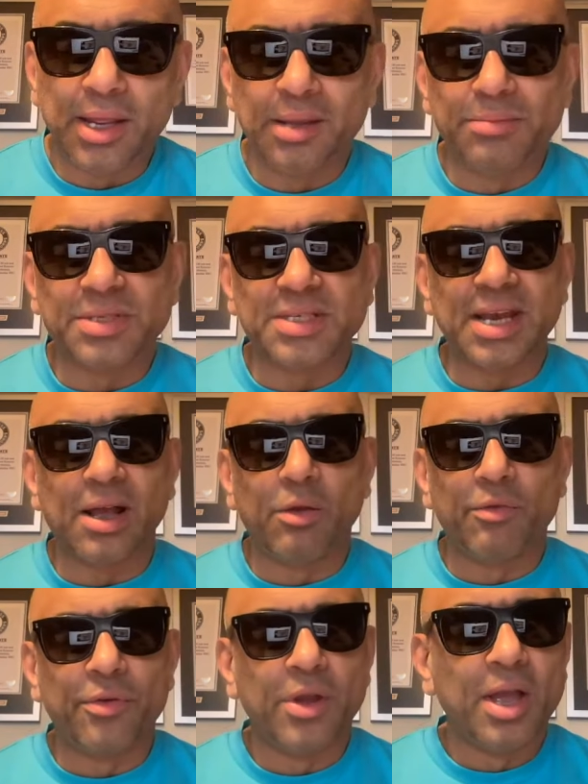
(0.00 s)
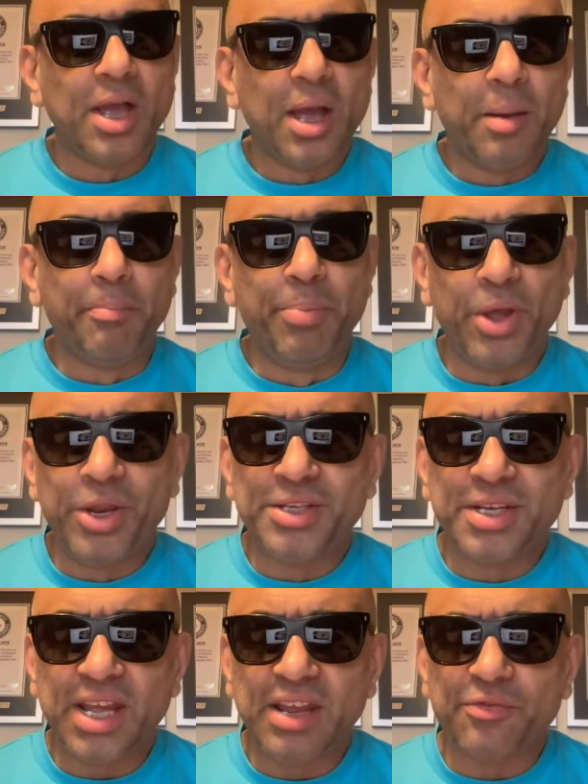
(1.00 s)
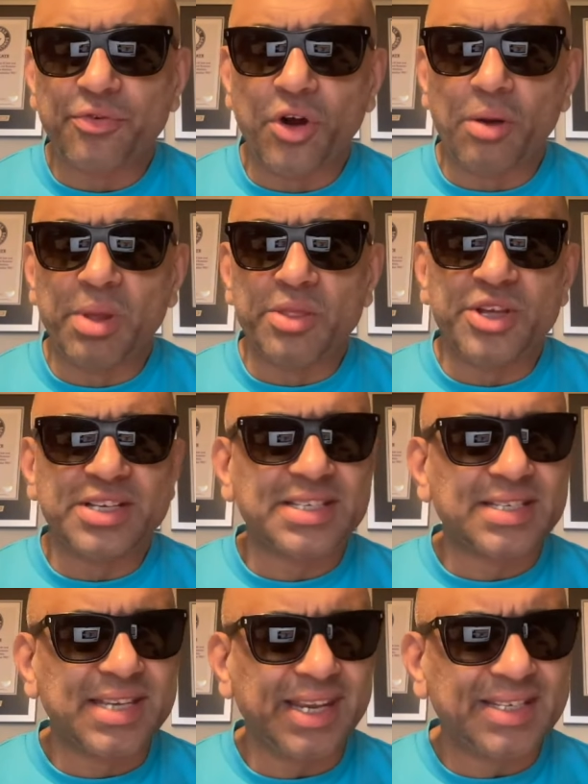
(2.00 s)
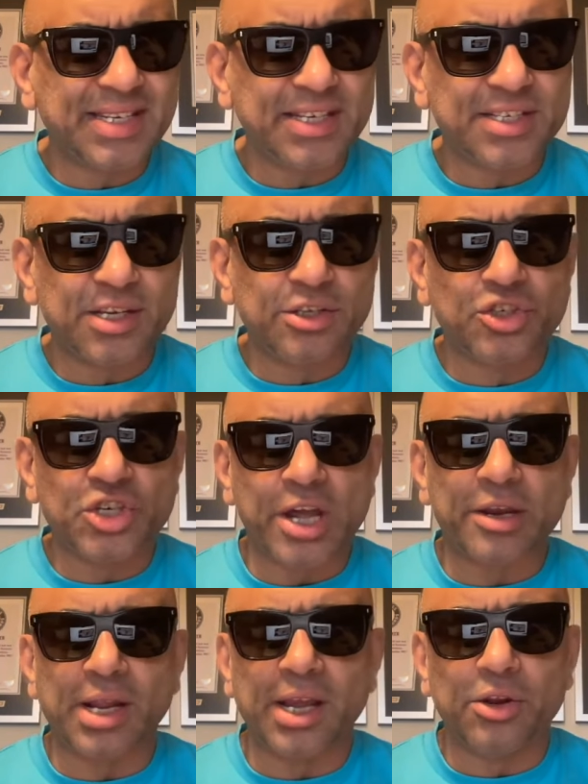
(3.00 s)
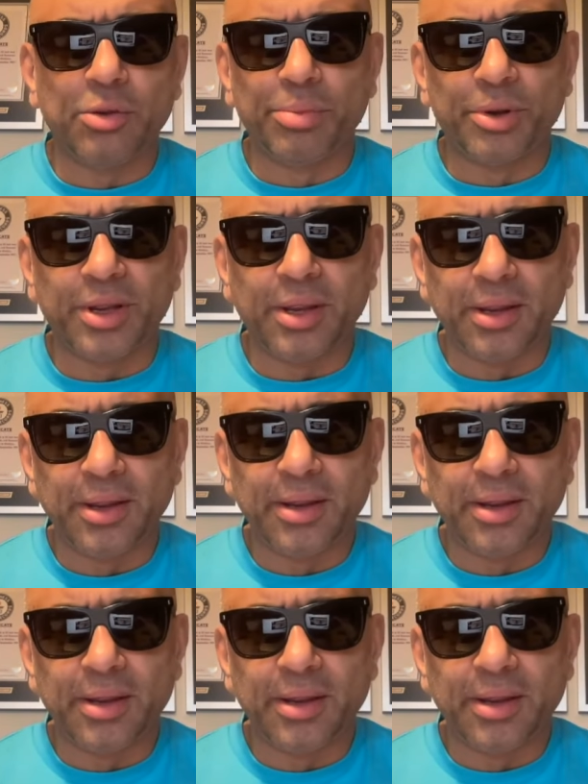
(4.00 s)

himself, Bernard Dineen from the Citizen Channel. How are you doing, buddy?